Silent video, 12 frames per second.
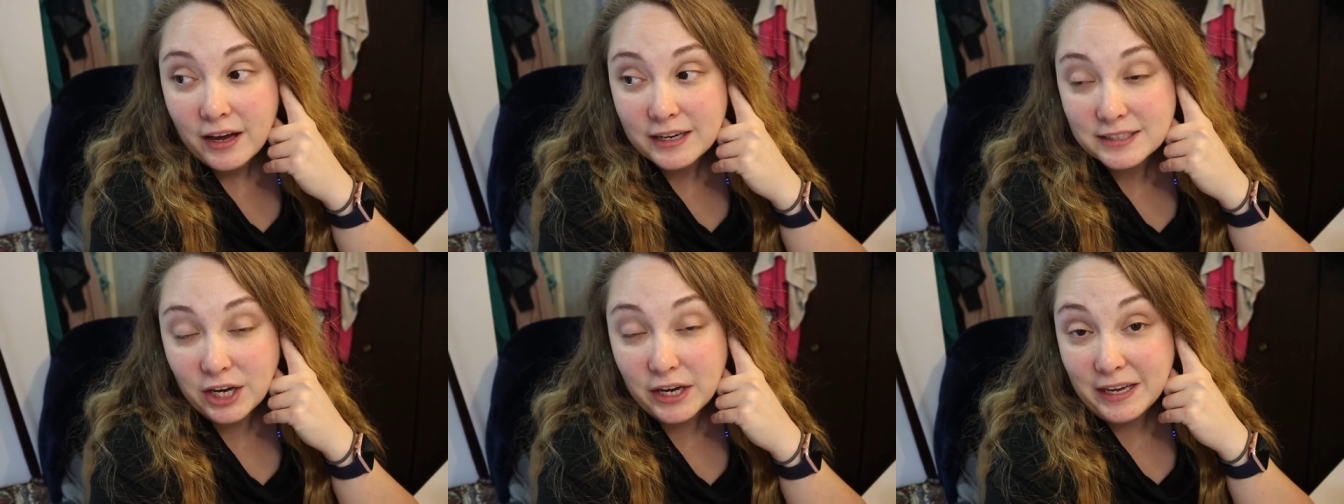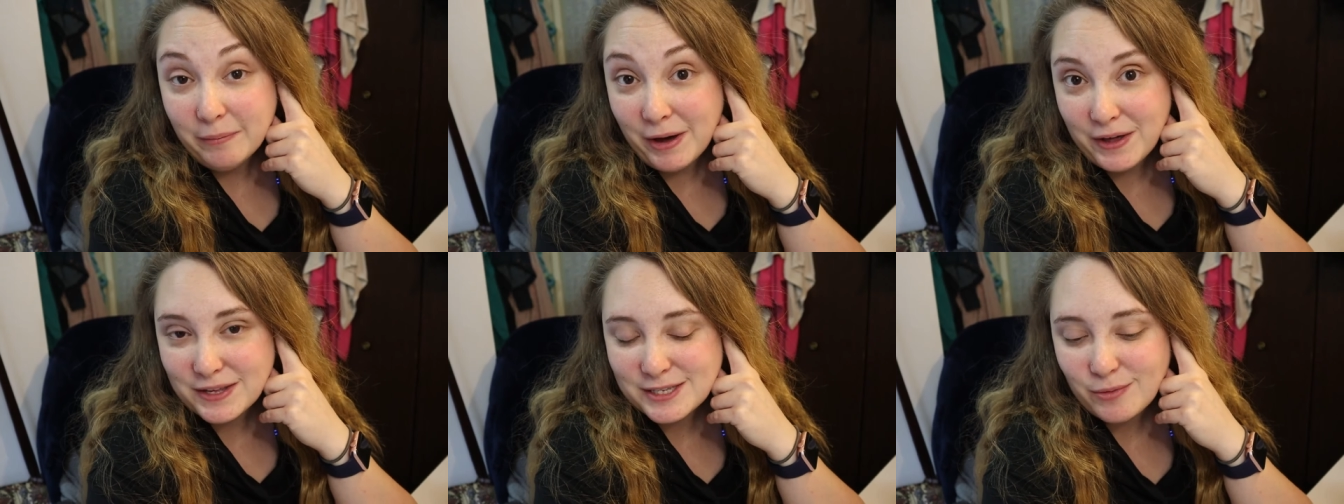because I
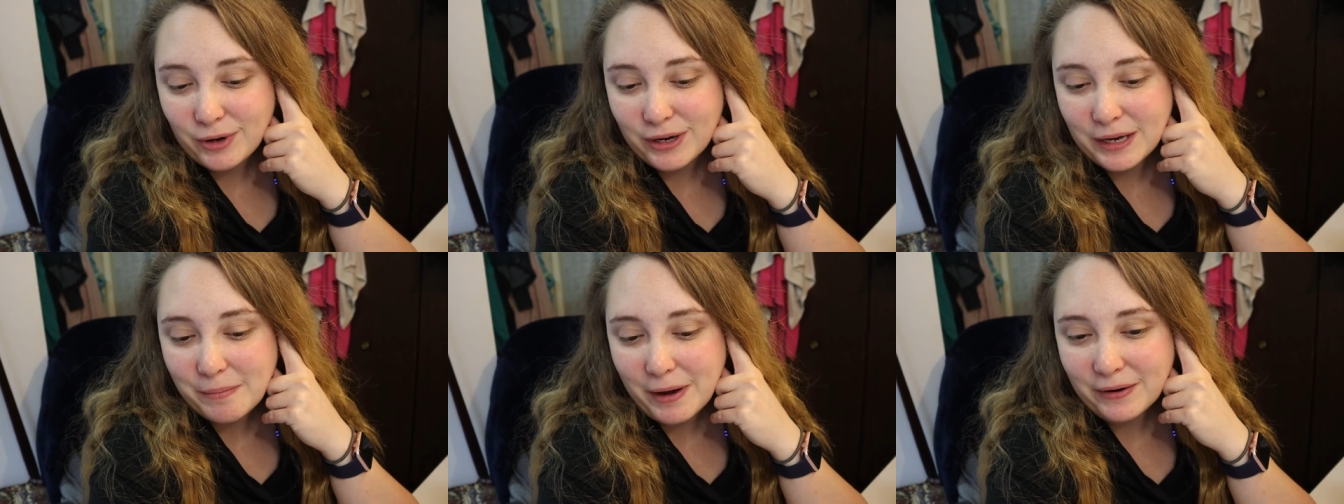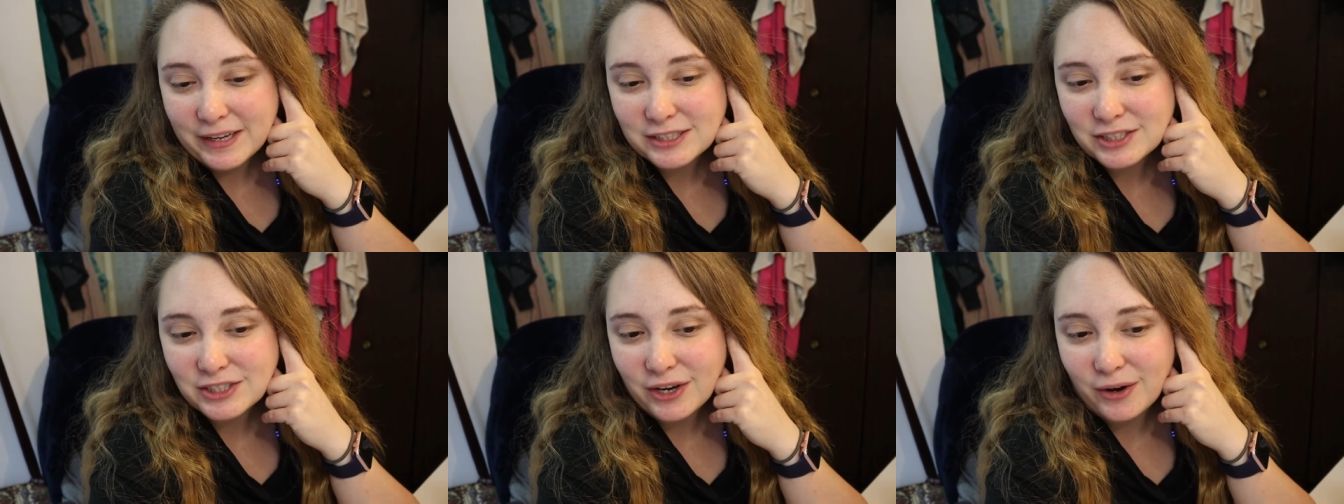emailed this morning about
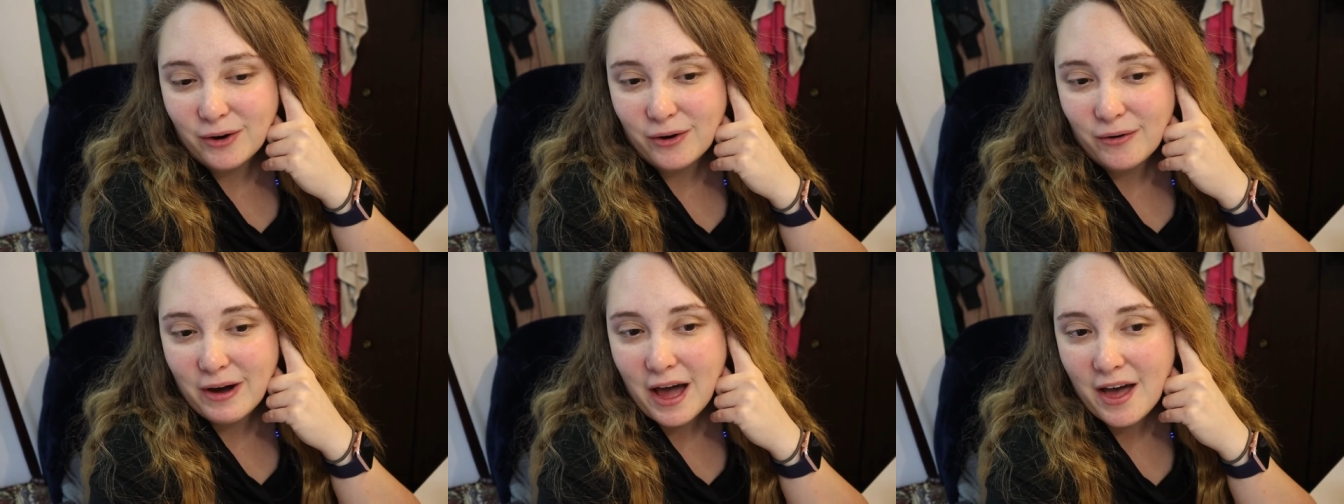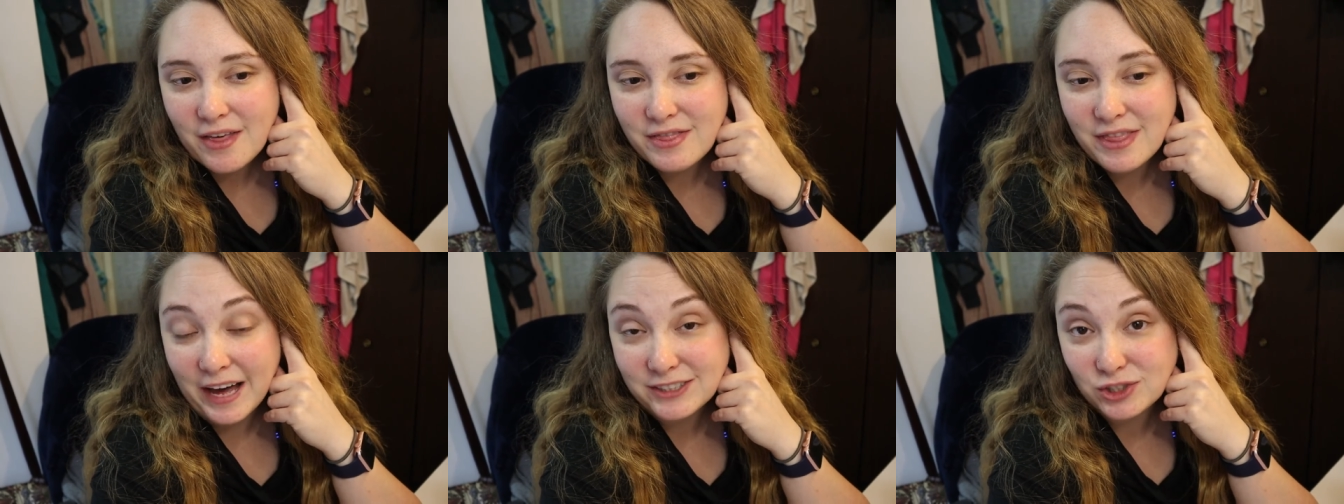it. So
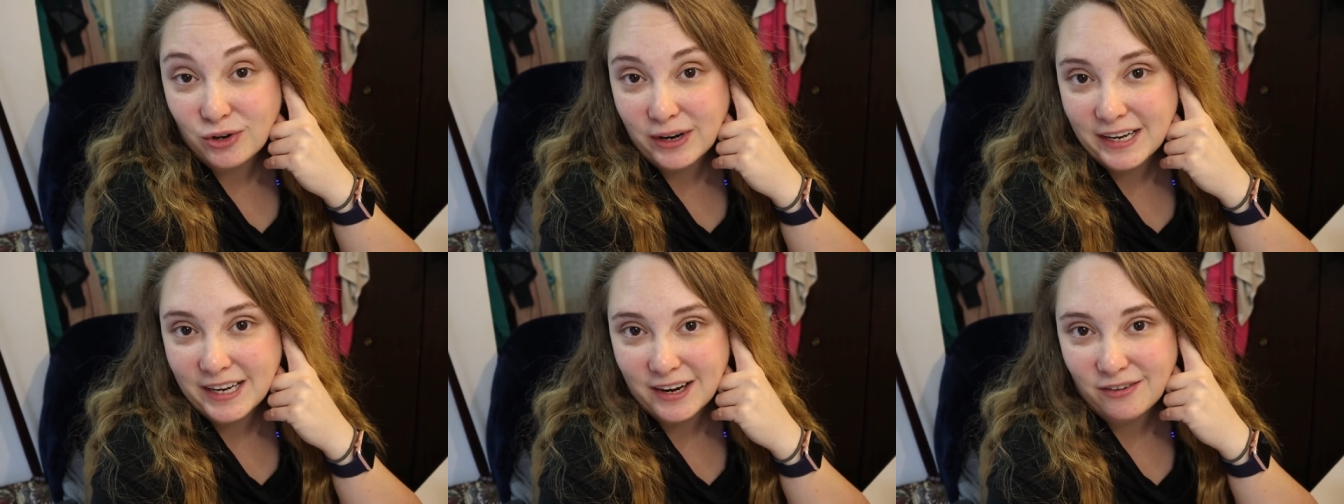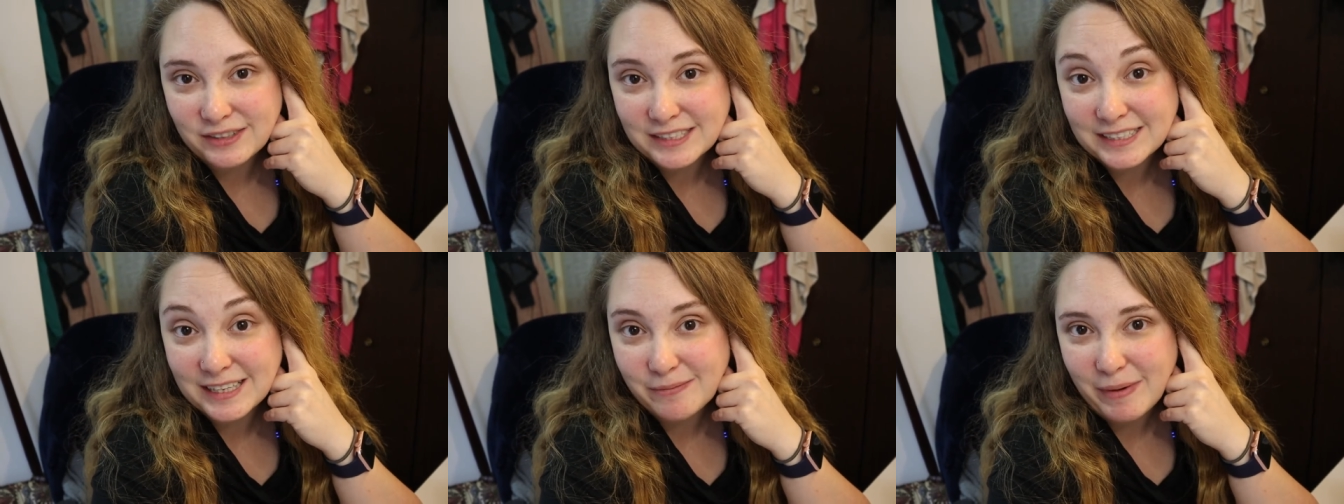that's great. And
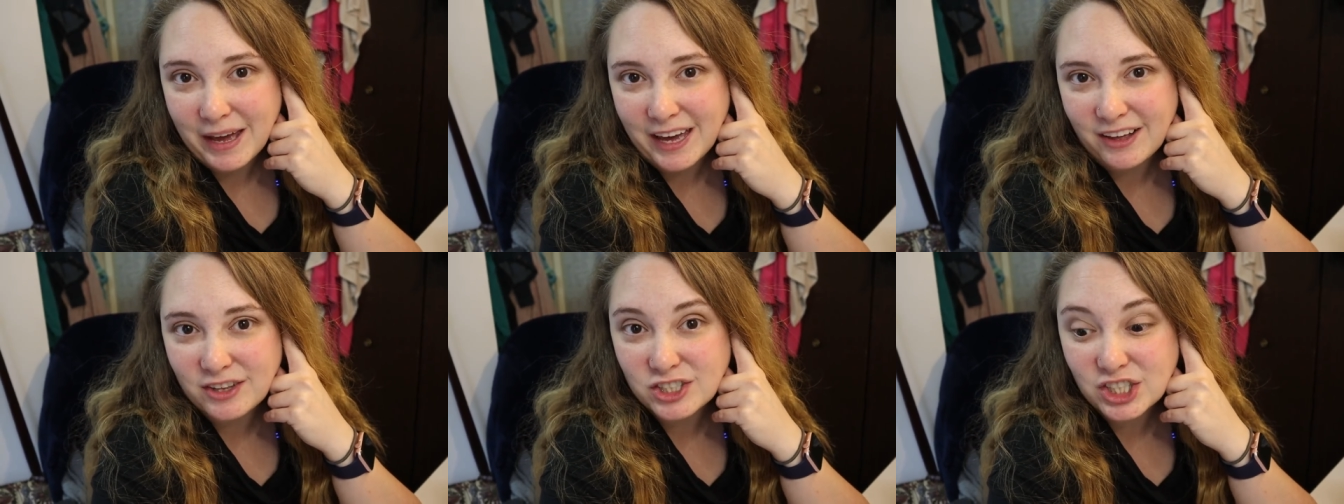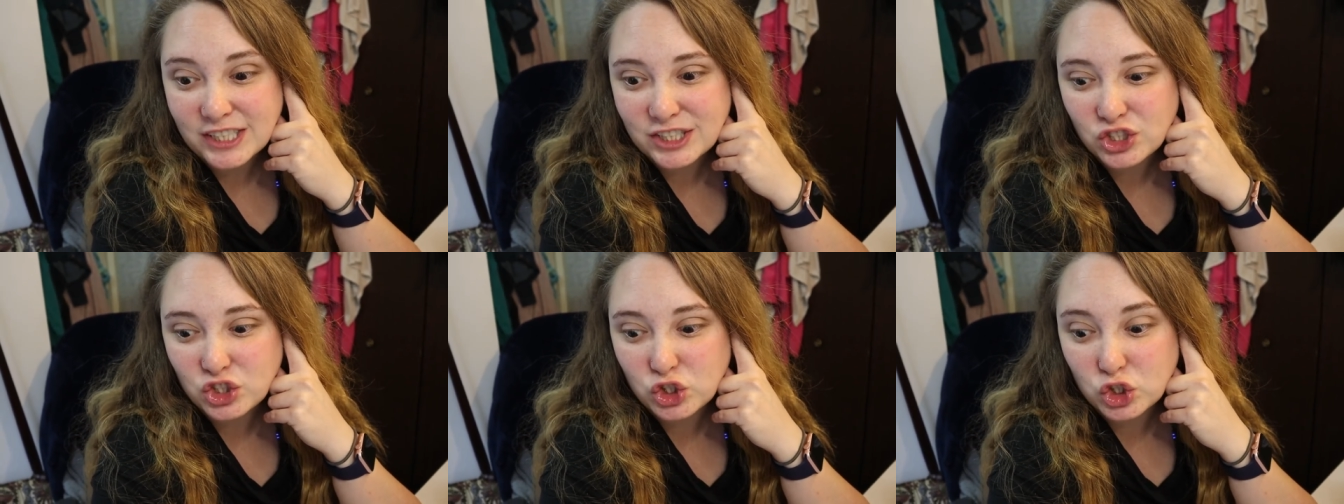obviously, my English
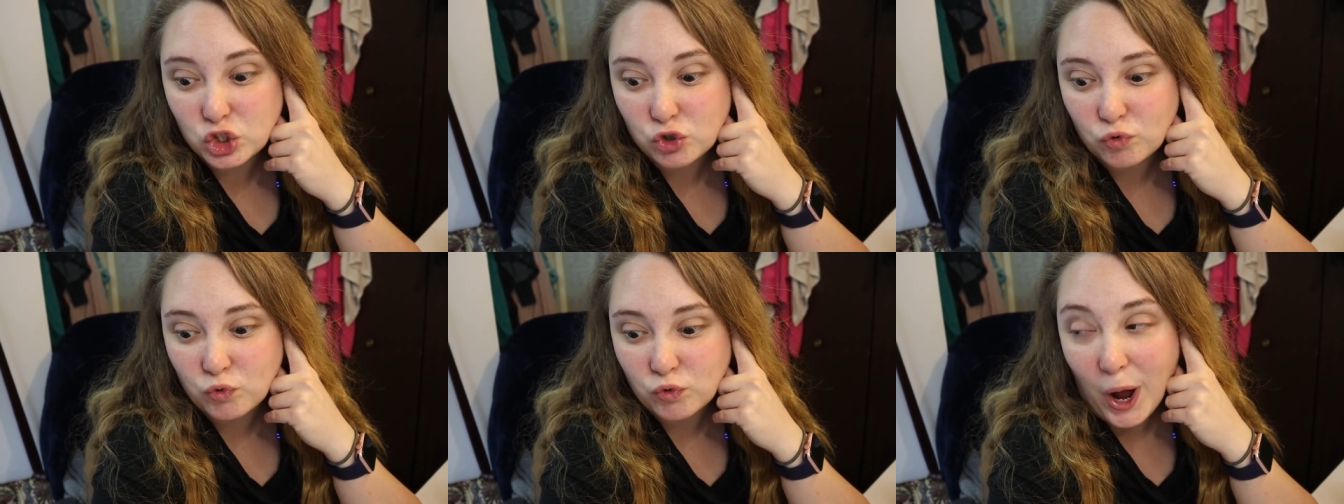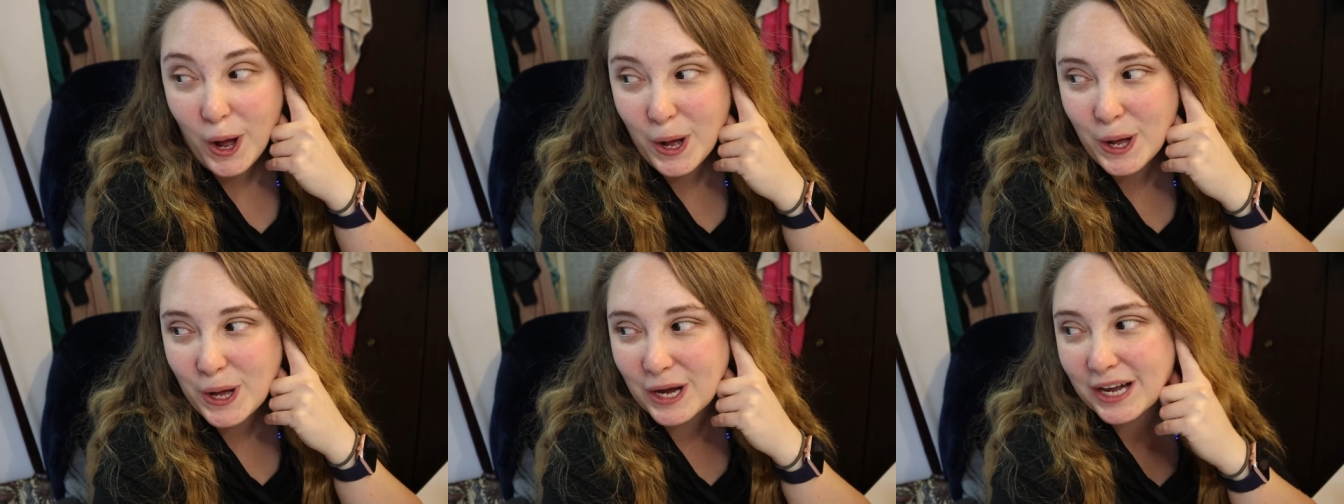is
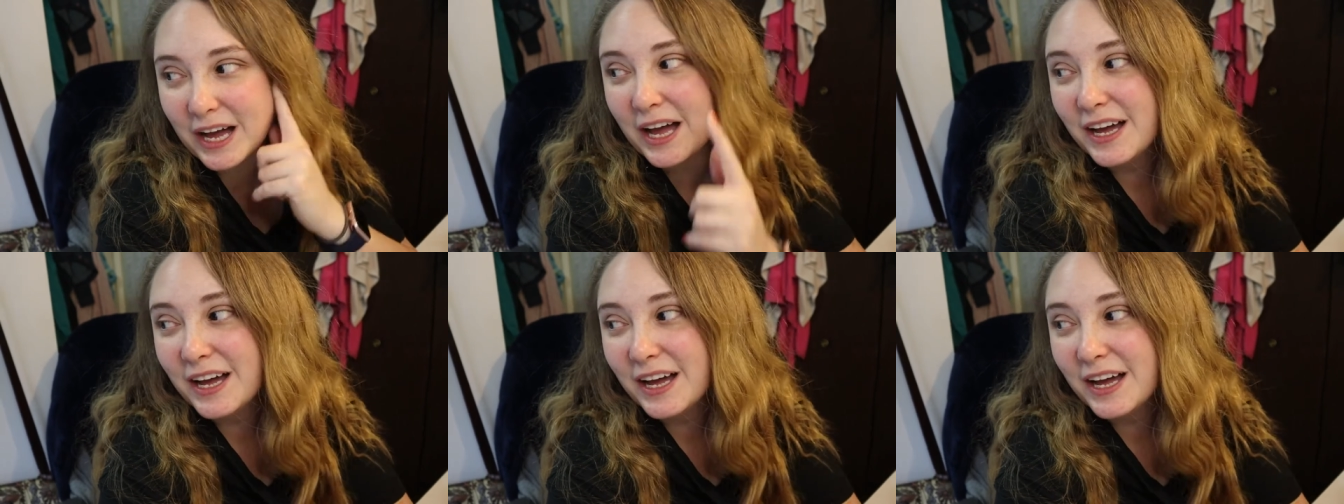strong.